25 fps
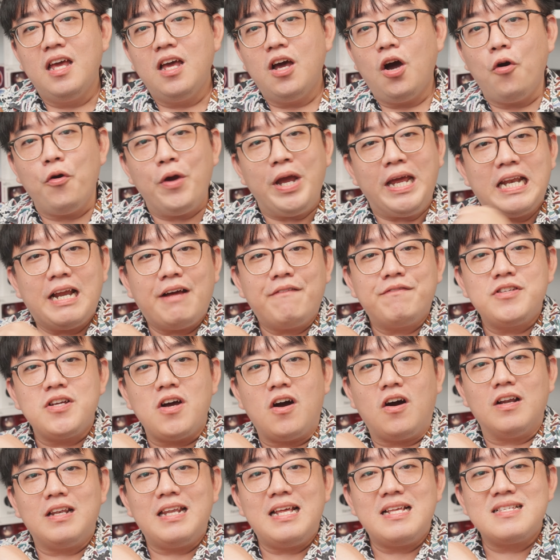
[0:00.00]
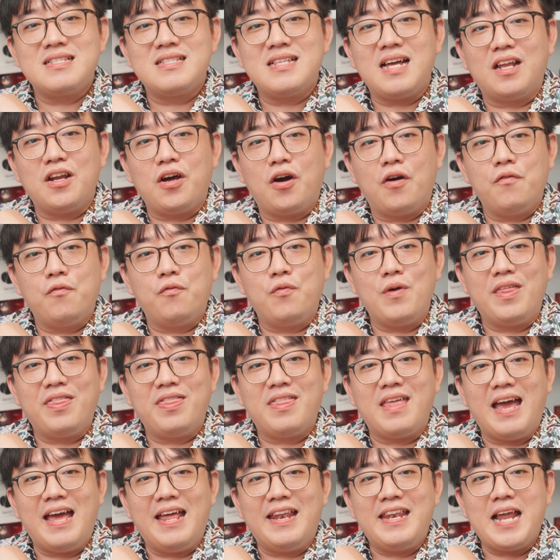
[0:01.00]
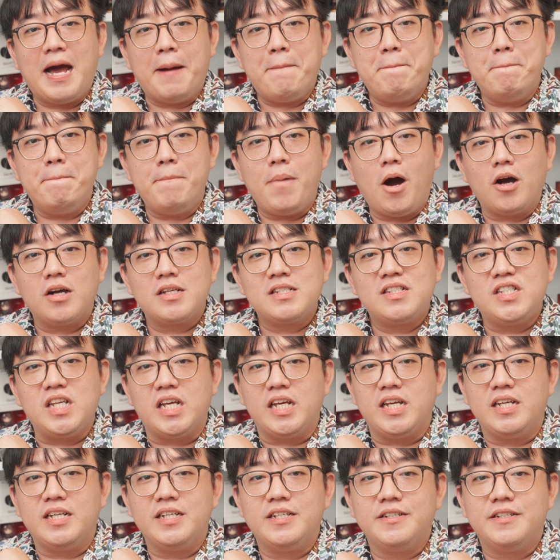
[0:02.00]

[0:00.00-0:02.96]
Okay, enough talk, let's start off with an unboxing.